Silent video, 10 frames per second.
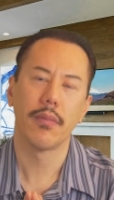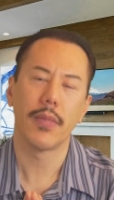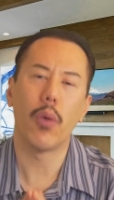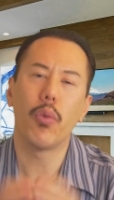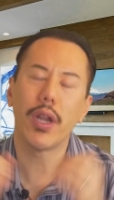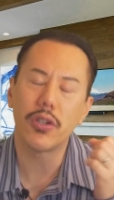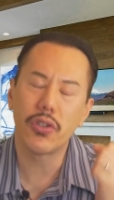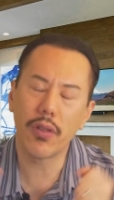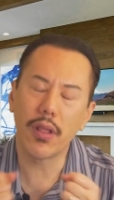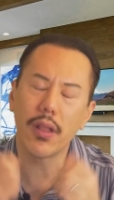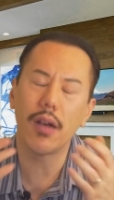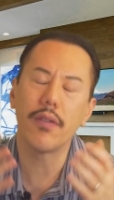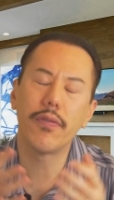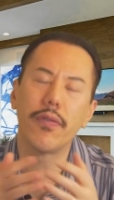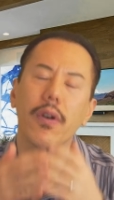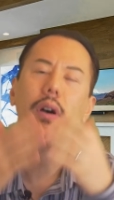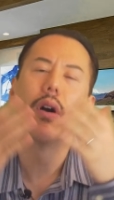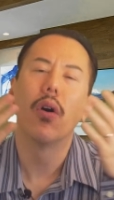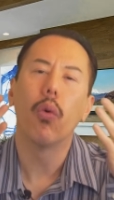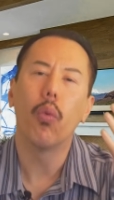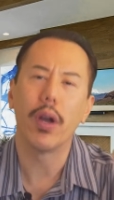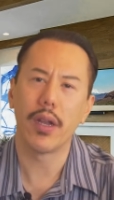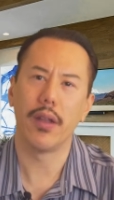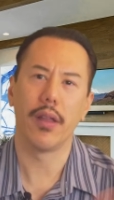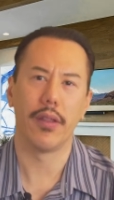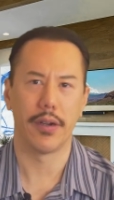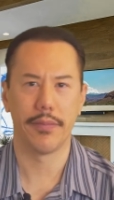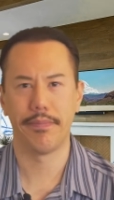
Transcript: And we are to love one another.